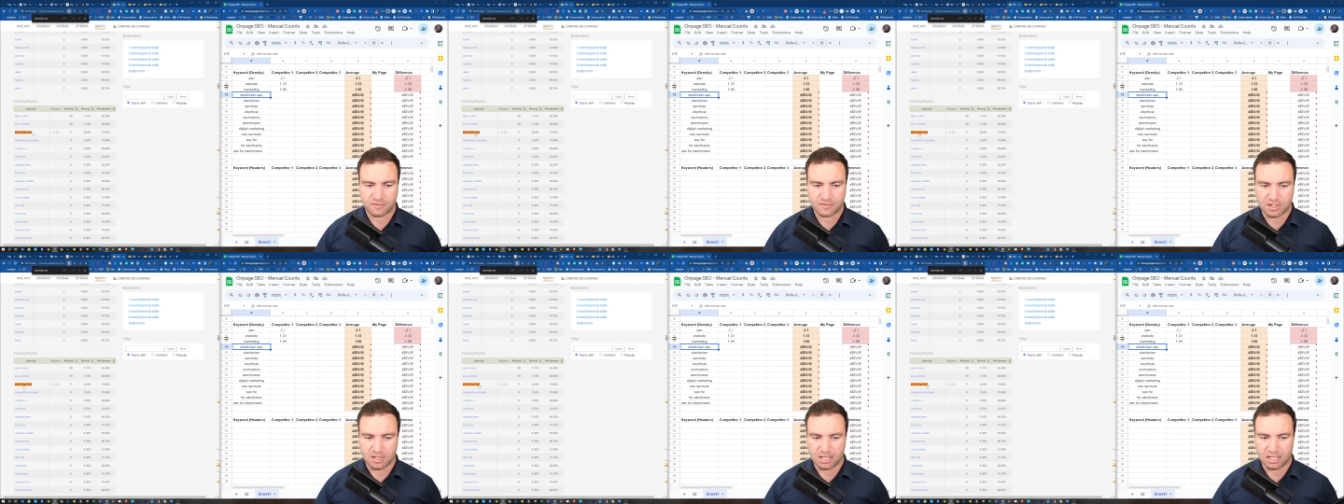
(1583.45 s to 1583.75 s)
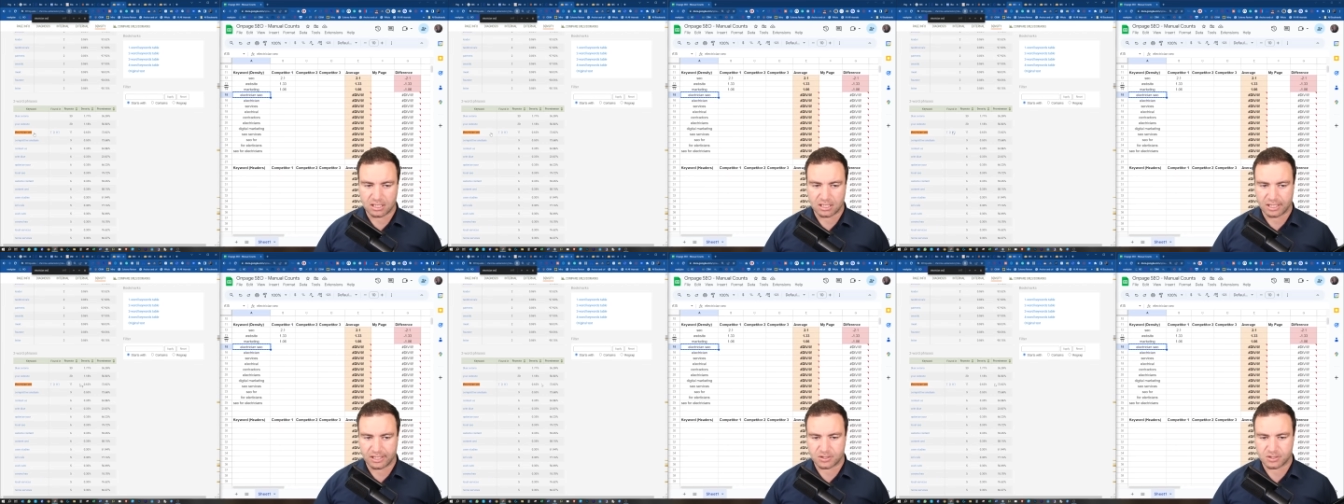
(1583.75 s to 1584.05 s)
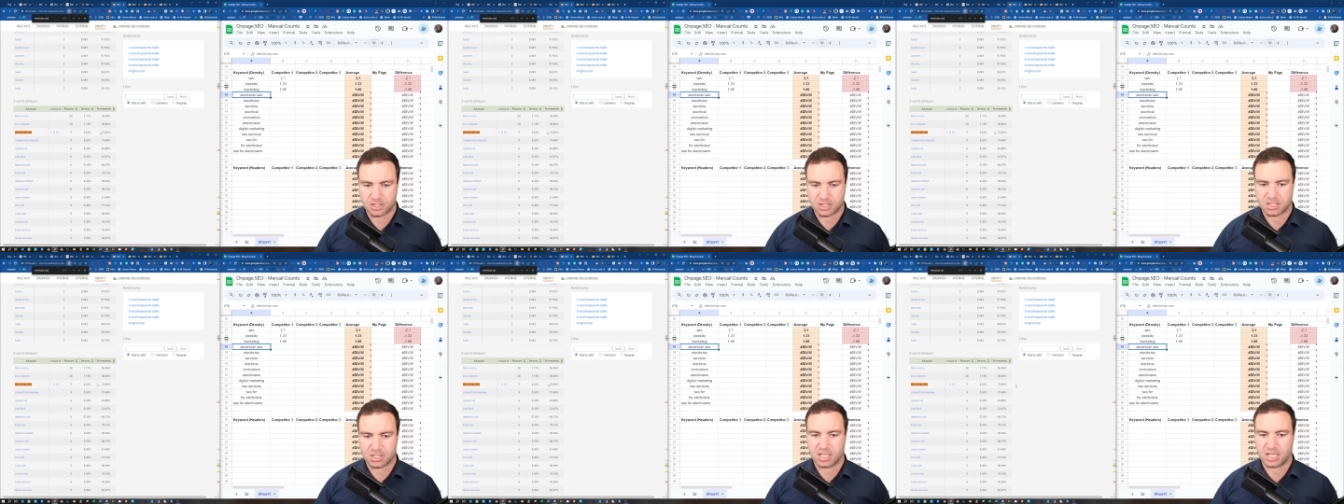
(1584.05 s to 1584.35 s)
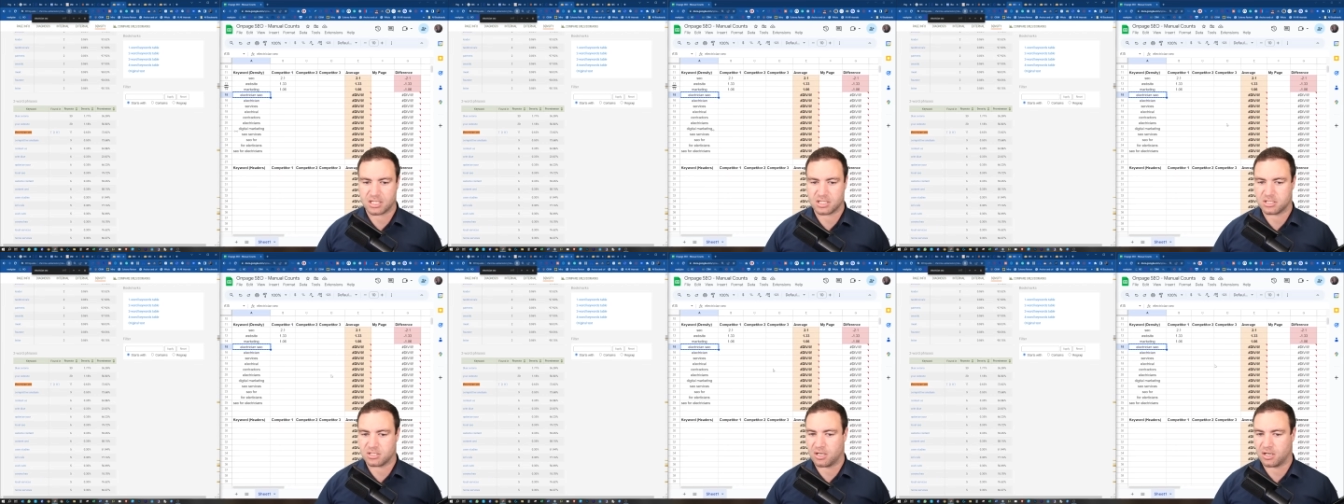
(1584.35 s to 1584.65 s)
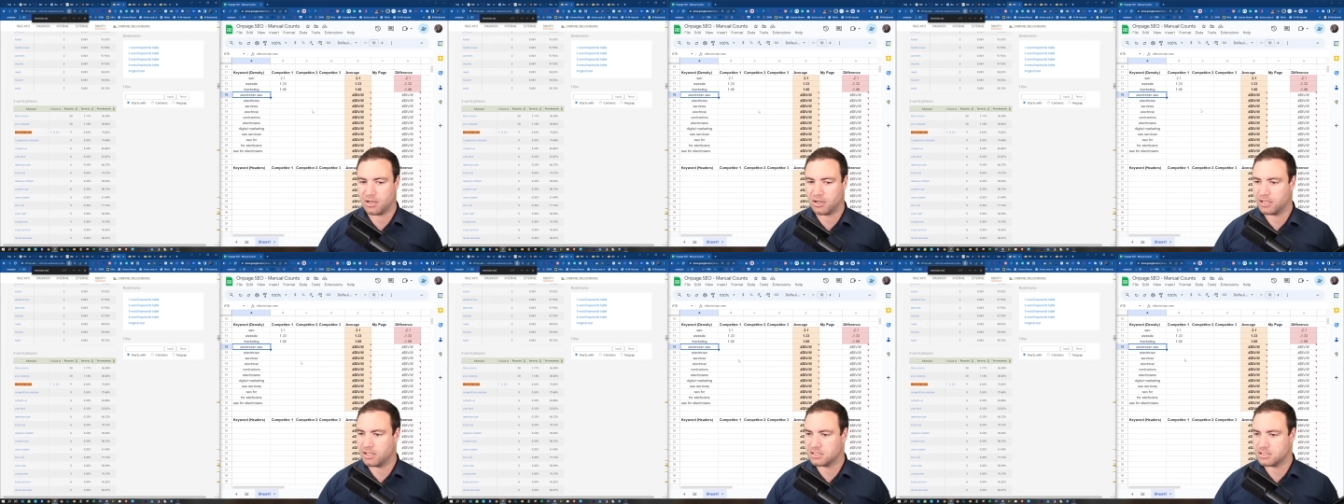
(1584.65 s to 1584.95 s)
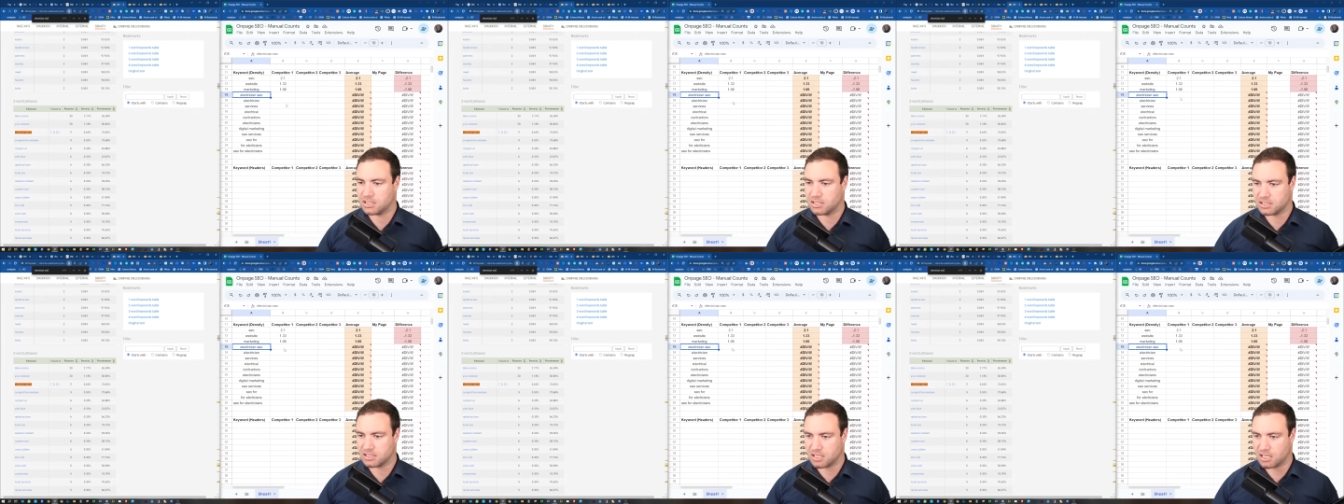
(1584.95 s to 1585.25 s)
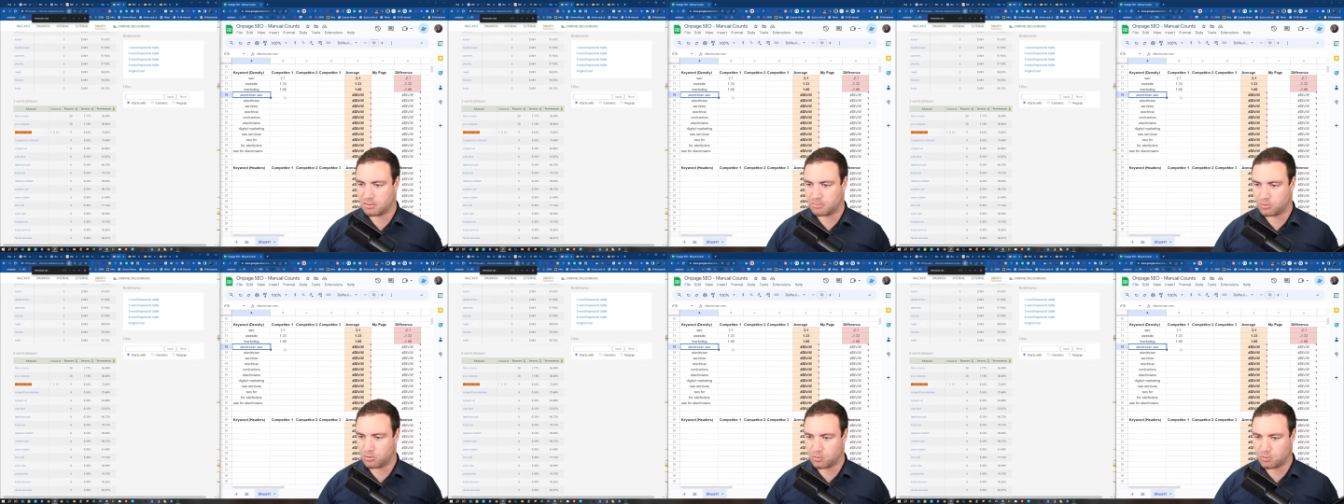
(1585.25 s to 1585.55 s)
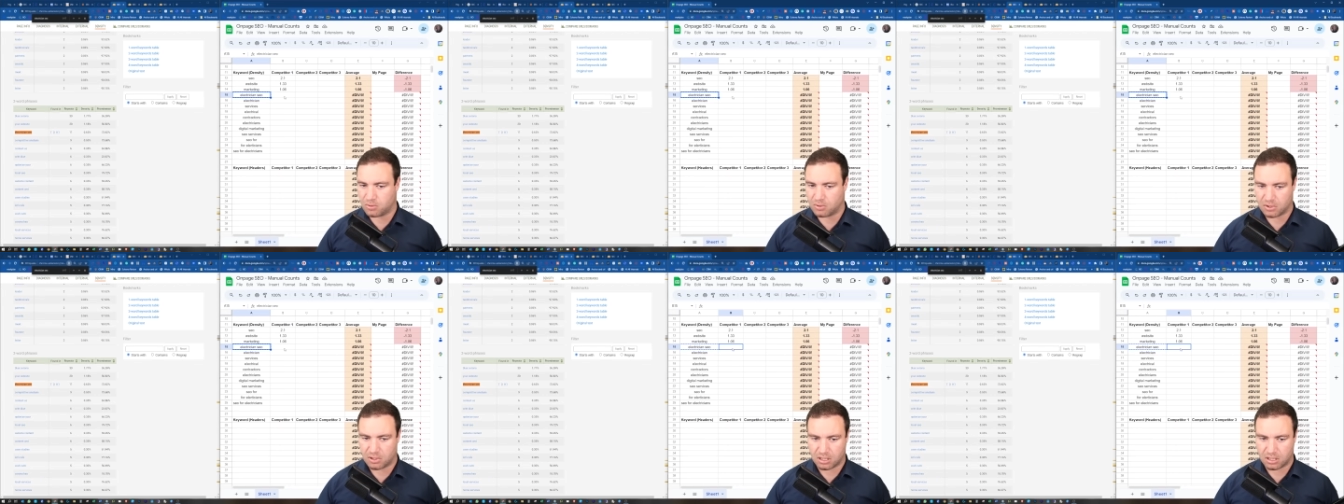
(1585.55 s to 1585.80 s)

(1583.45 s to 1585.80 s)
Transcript: So, electrician SEO, as an example,